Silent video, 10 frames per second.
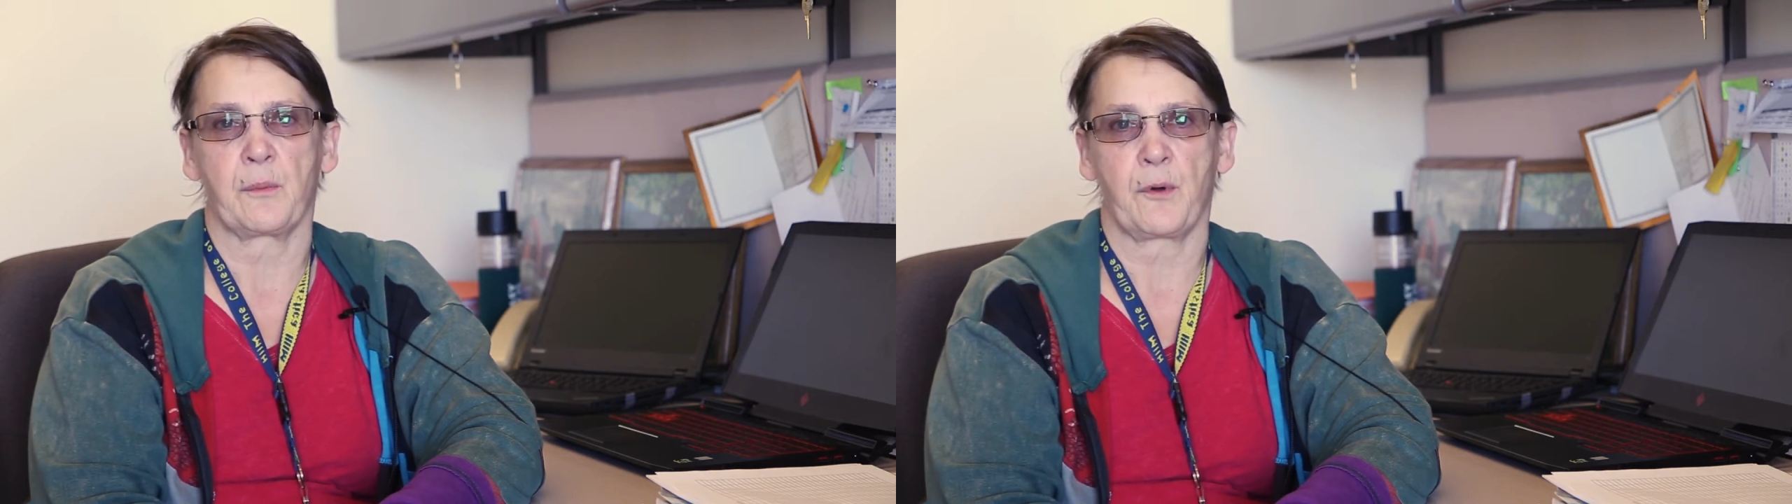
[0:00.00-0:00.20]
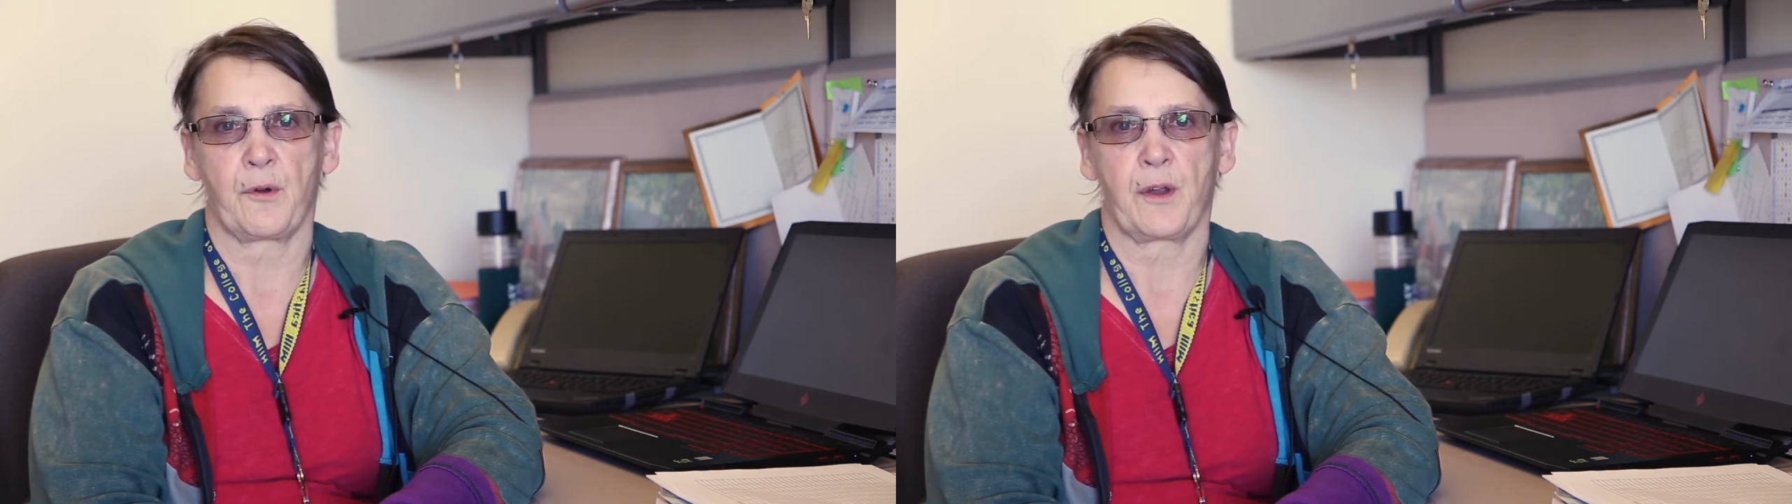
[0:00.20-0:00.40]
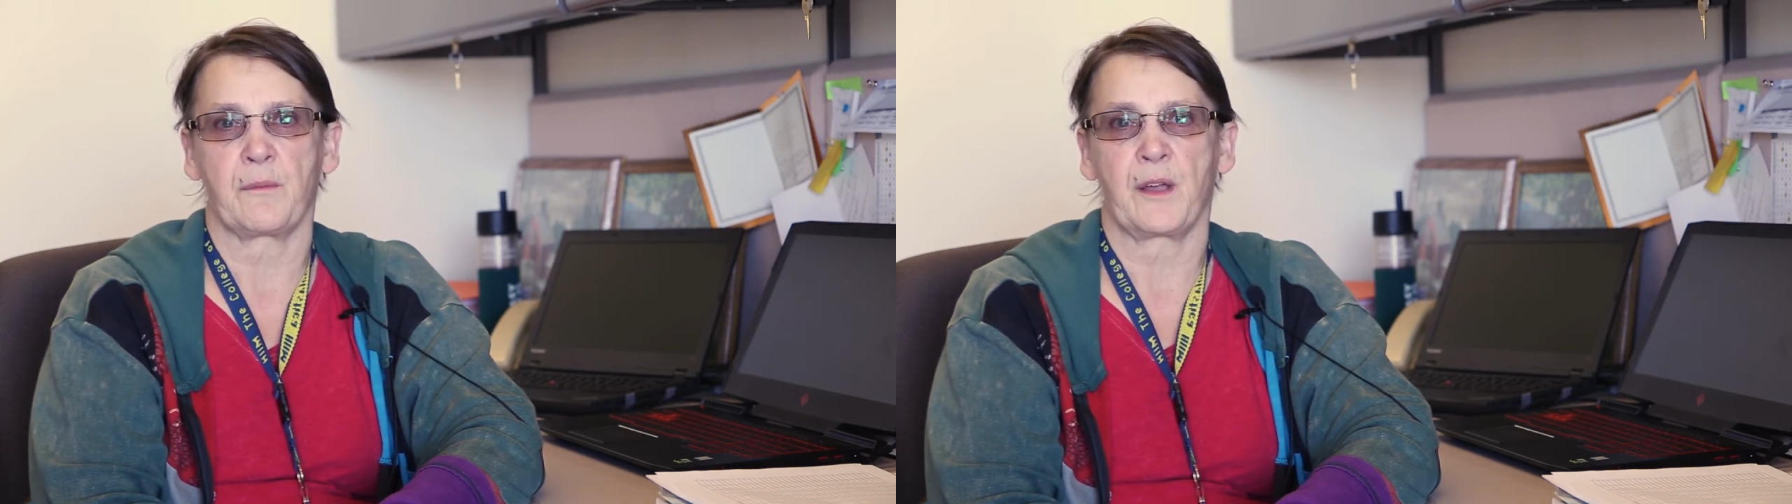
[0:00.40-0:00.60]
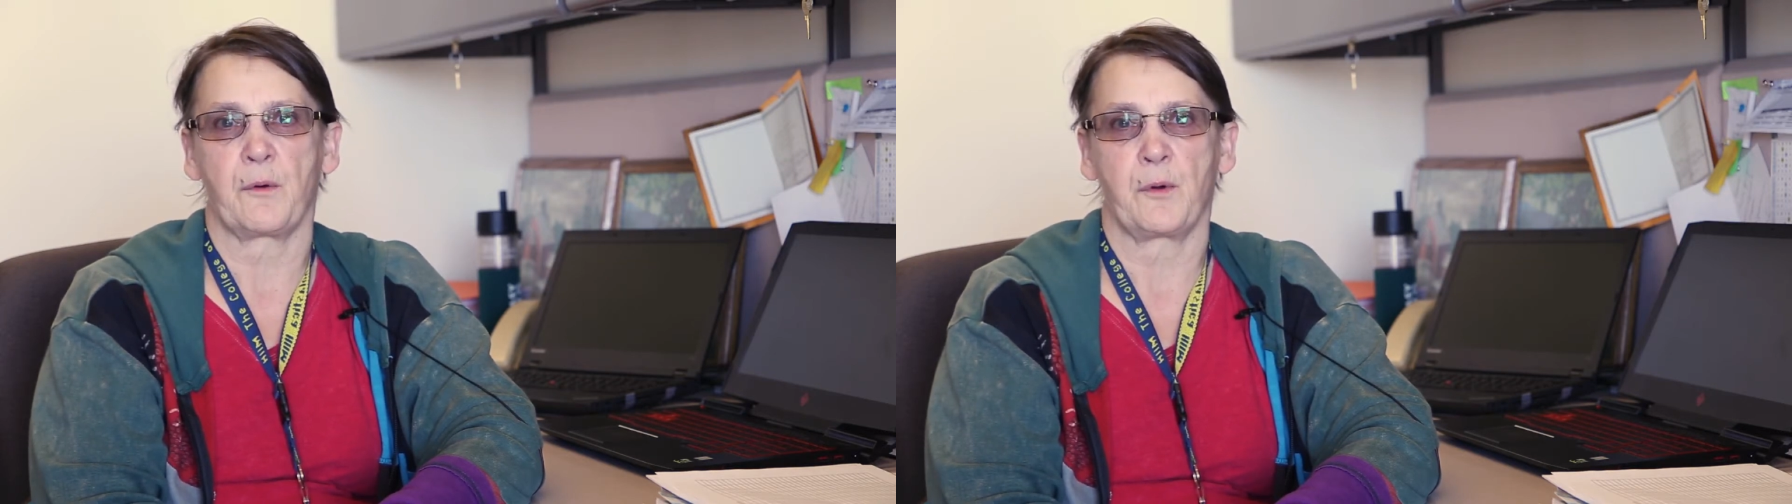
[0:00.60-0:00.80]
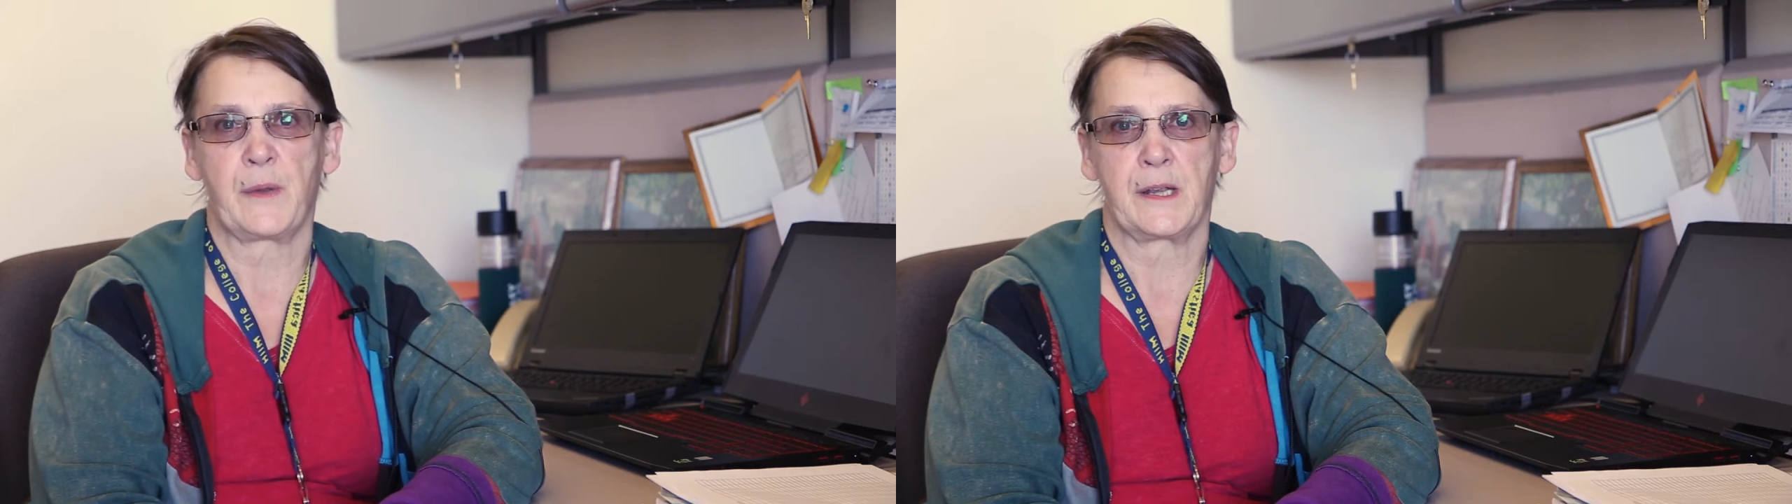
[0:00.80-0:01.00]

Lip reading: program that will be